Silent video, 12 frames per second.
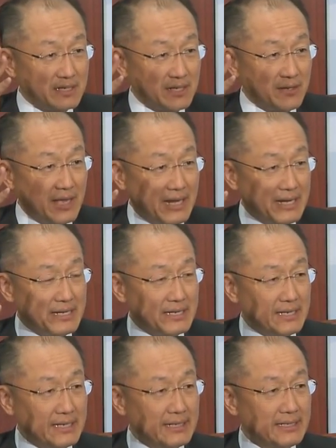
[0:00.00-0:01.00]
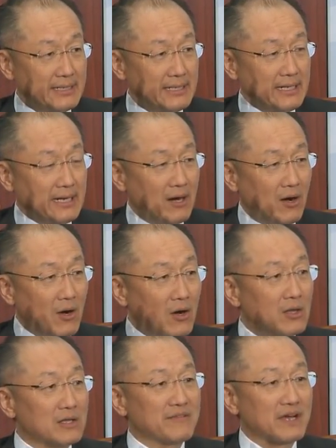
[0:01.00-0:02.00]
You know, and uh,
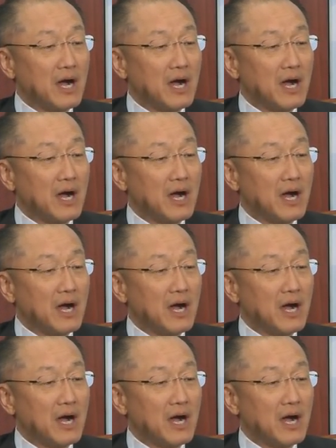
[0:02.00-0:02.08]
all of the